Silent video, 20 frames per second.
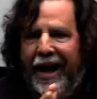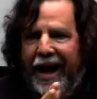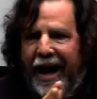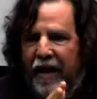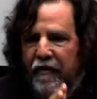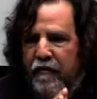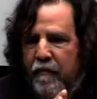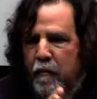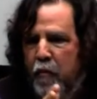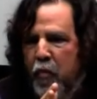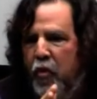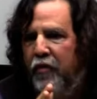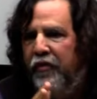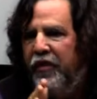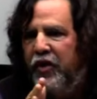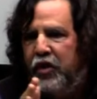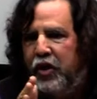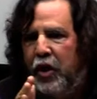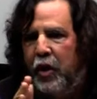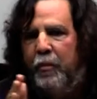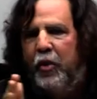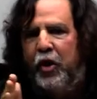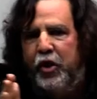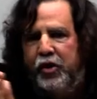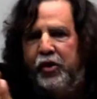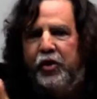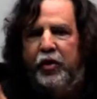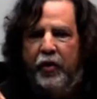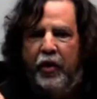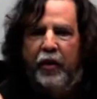have moved so
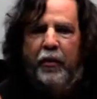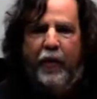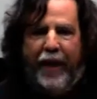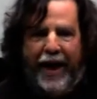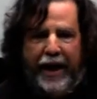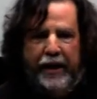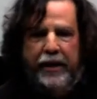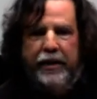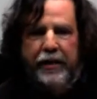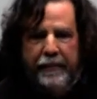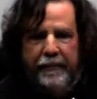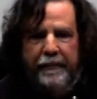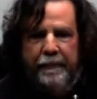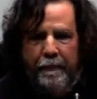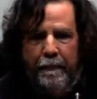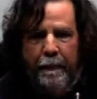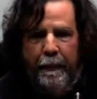much to the right